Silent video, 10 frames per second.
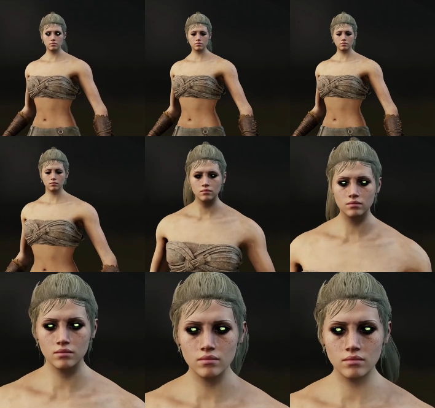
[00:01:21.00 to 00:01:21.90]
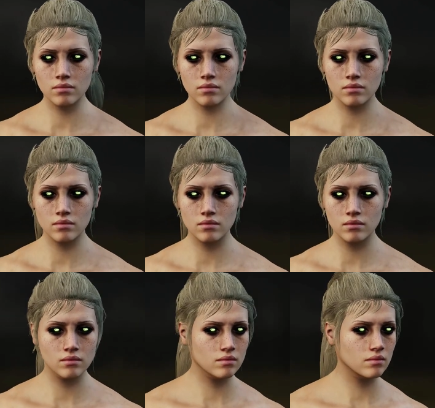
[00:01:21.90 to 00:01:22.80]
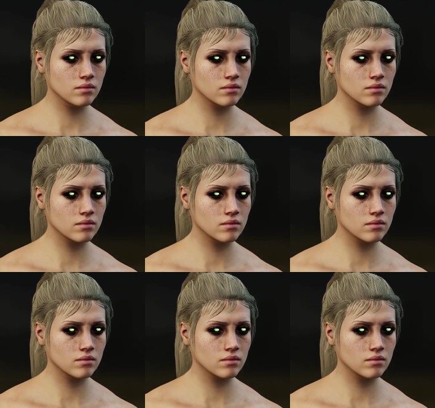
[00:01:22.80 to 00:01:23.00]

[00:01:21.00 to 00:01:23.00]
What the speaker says: No one is speaking in this clip.